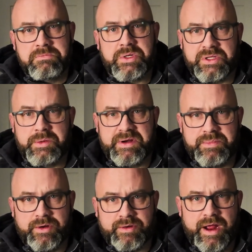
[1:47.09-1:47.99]
They're a little bit
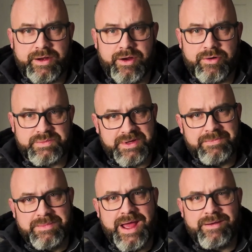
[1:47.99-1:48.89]
of bureaucratic hurdles, but
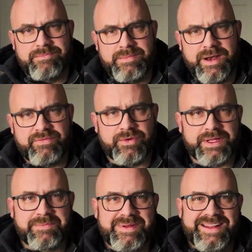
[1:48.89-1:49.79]
not fully.